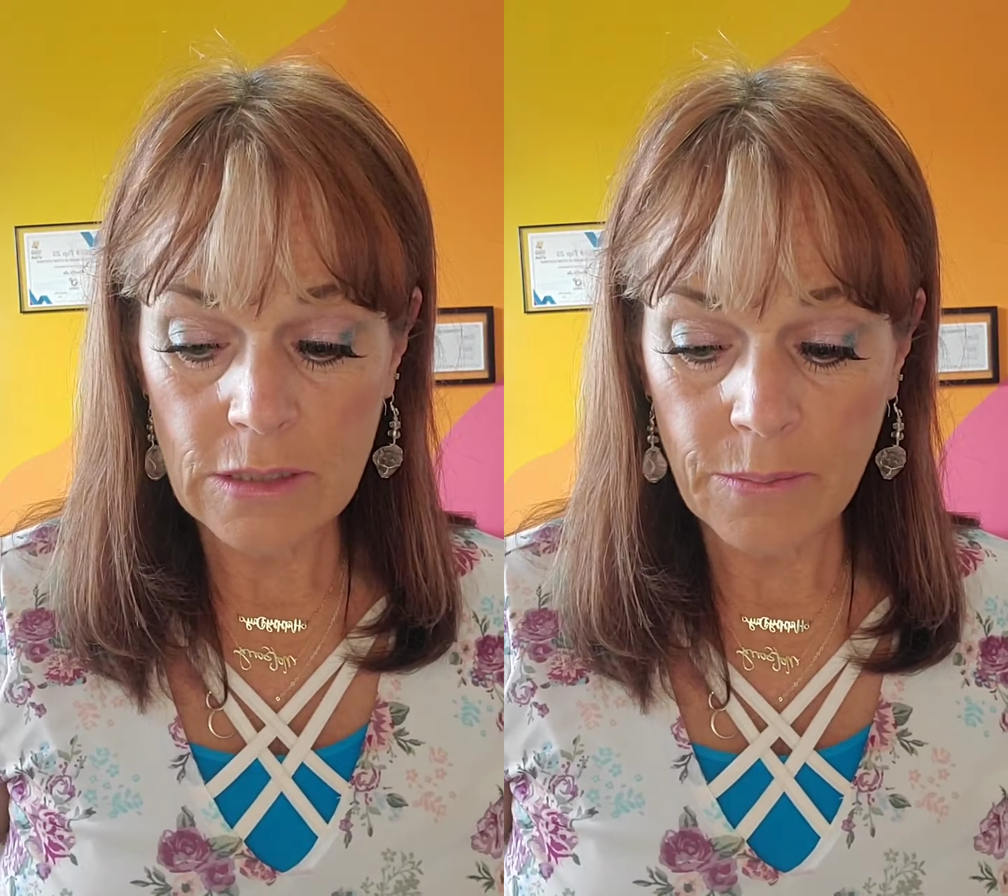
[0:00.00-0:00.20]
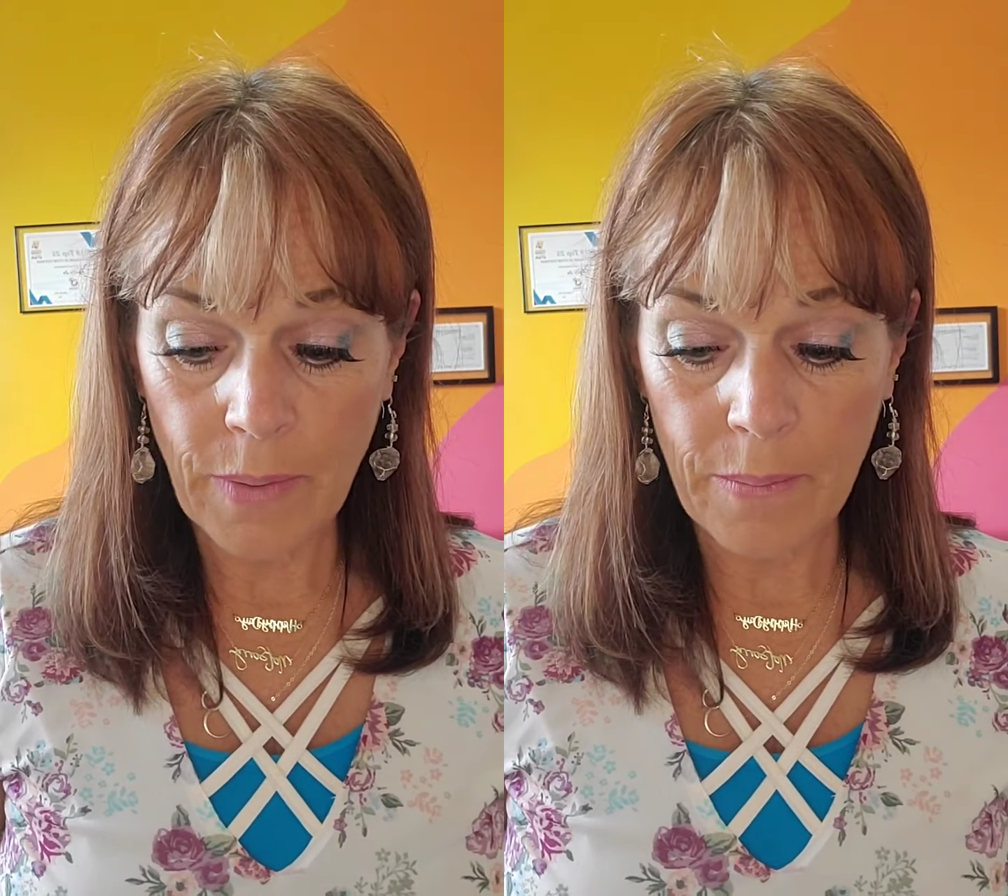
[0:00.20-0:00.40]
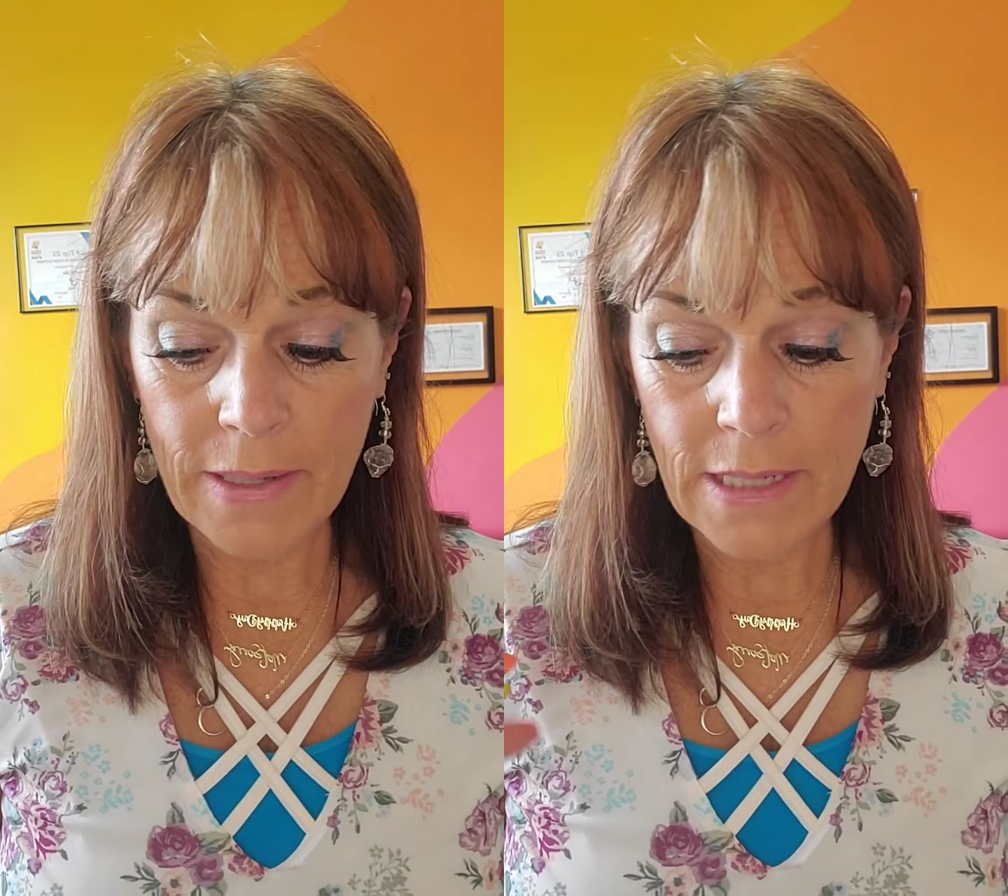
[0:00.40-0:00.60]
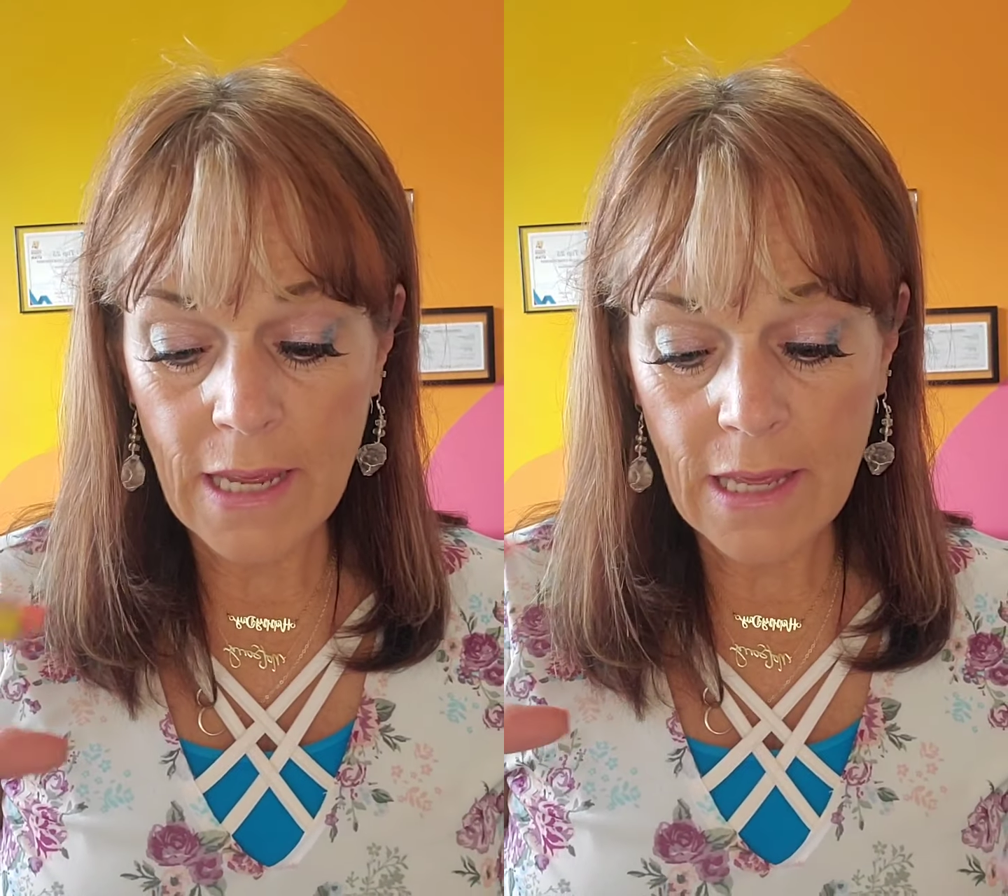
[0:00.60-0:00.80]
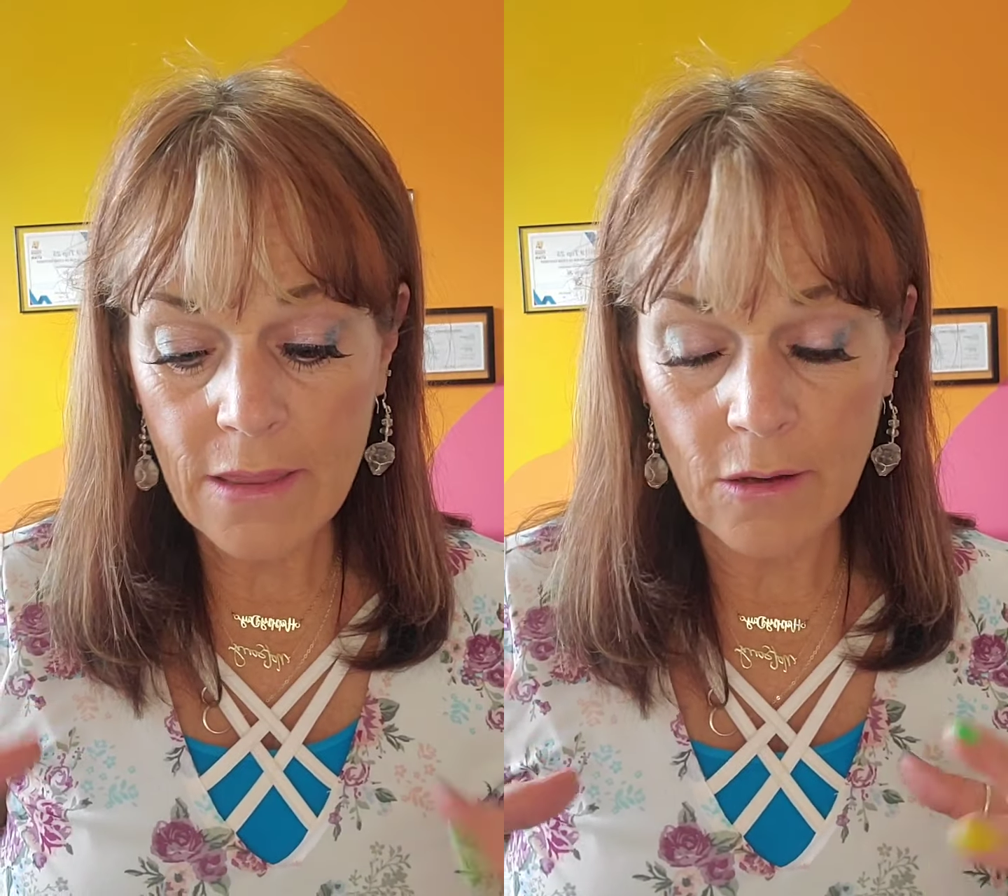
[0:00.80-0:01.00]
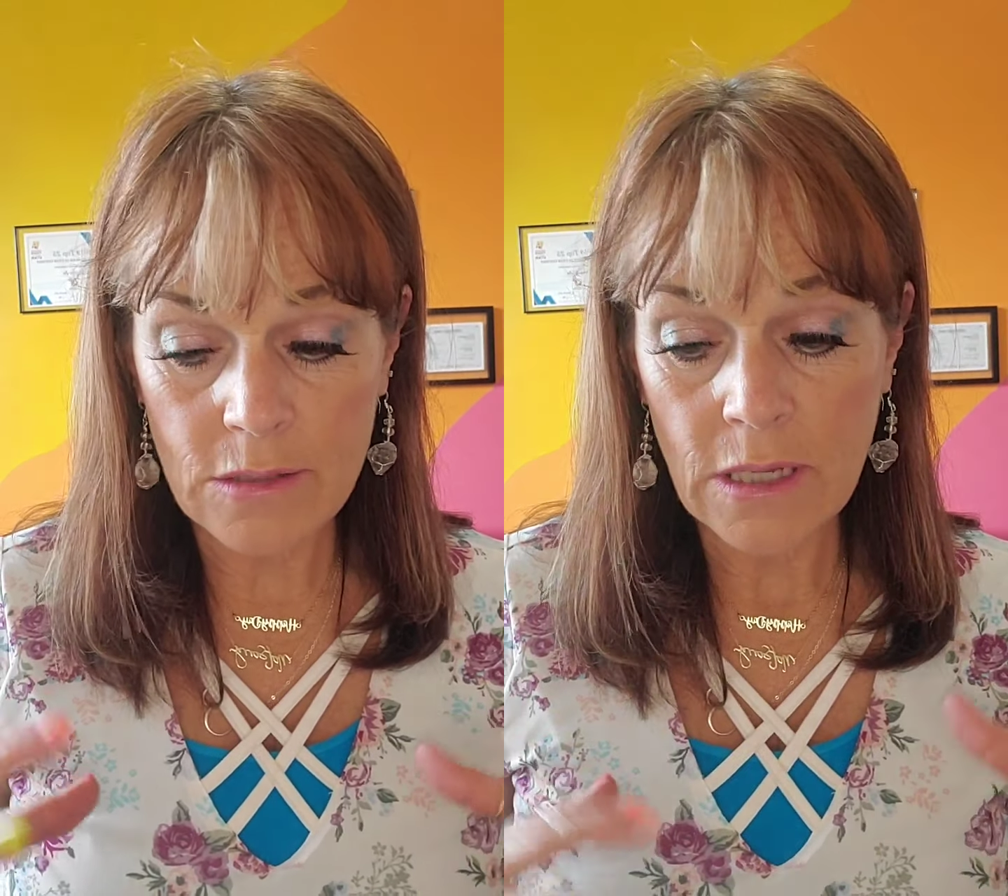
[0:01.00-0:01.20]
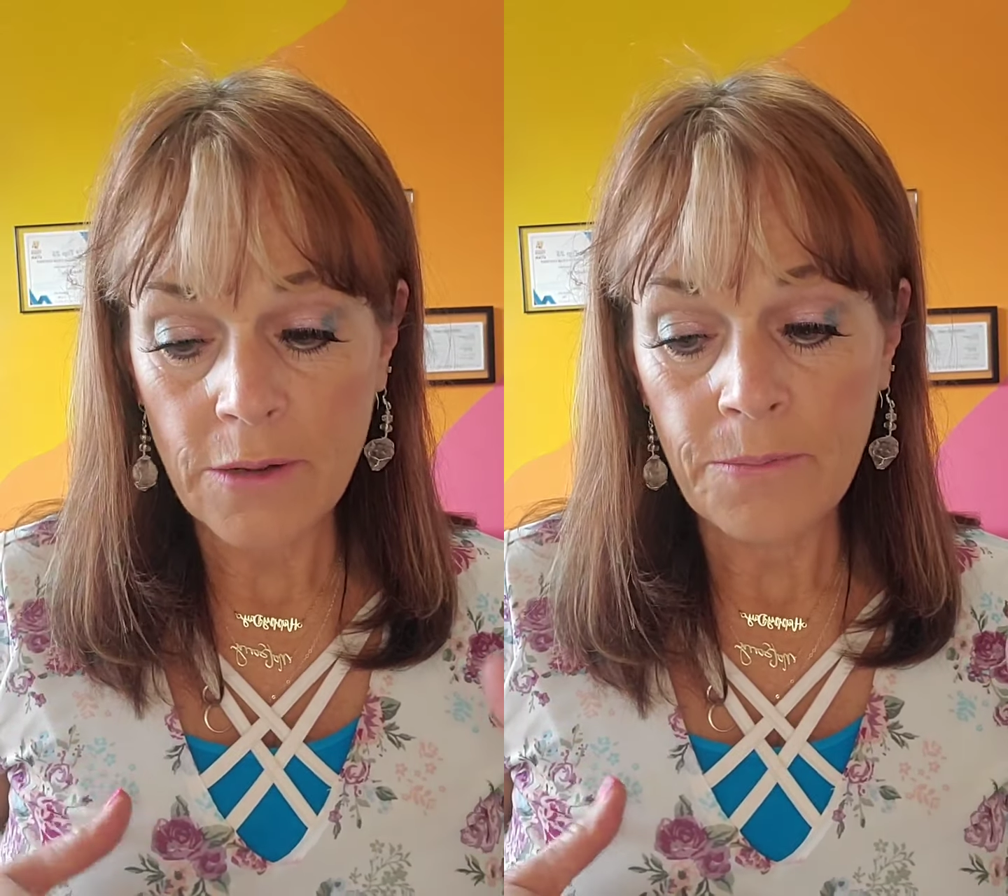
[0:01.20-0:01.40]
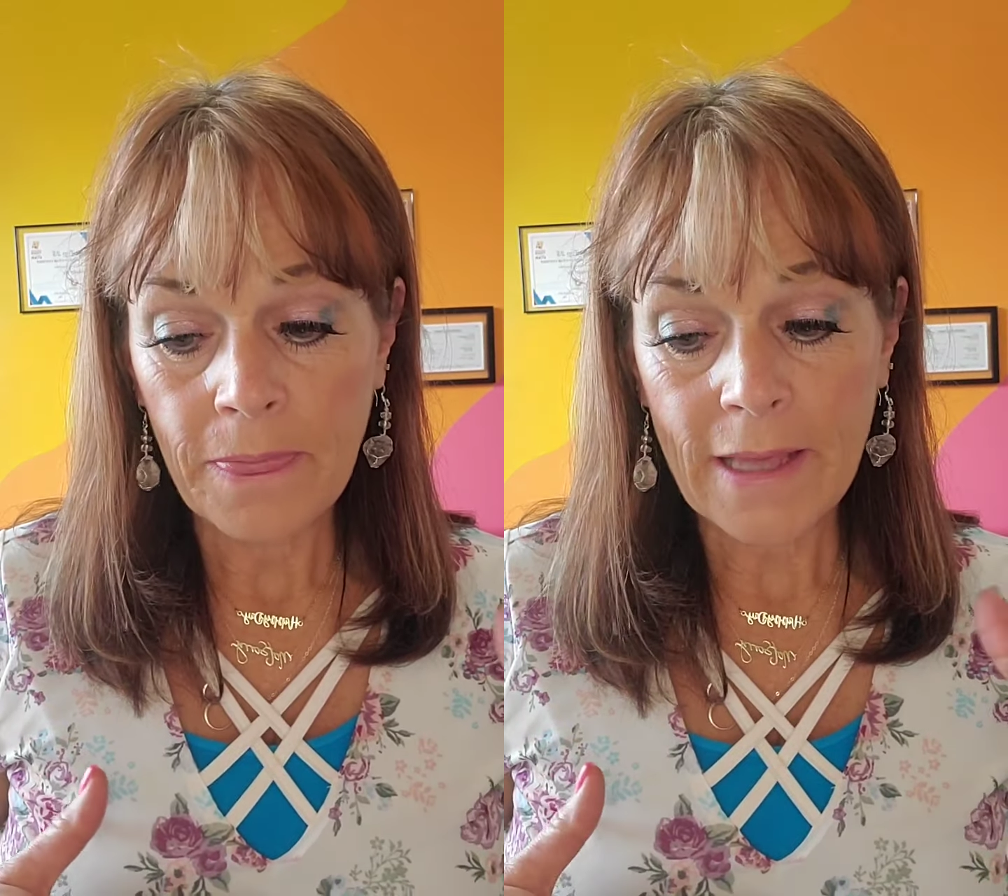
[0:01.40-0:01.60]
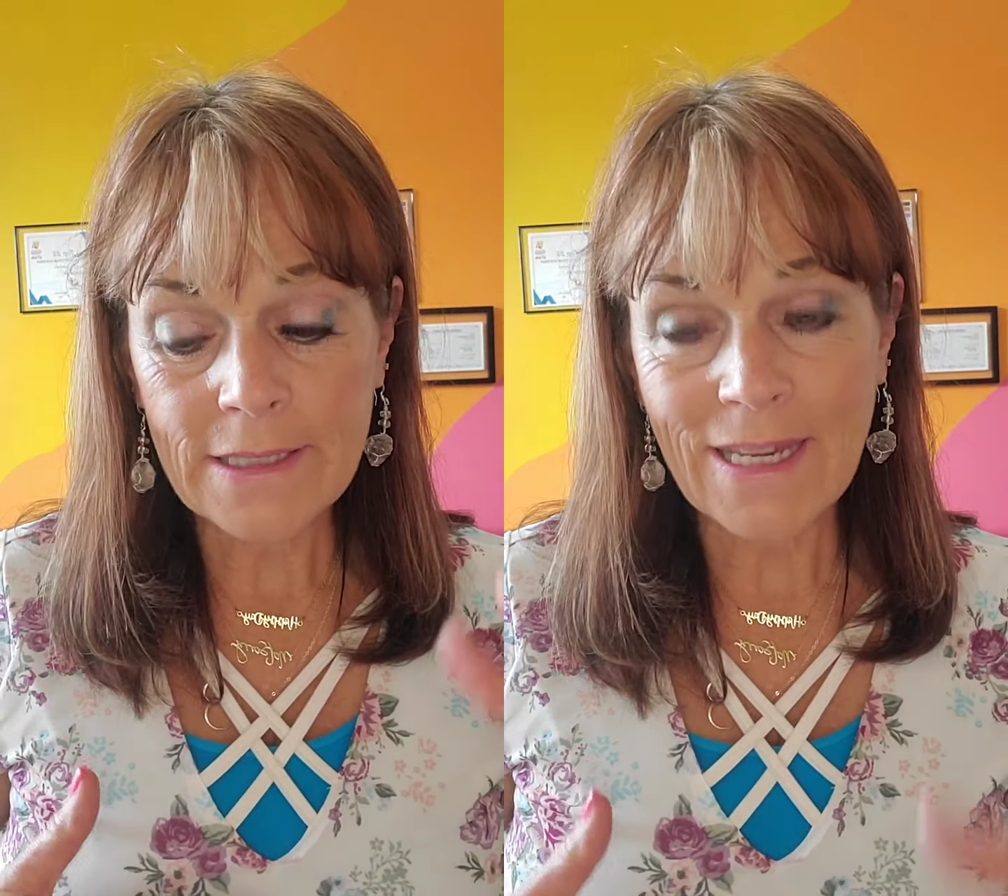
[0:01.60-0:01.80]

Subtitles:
But by taking those, it's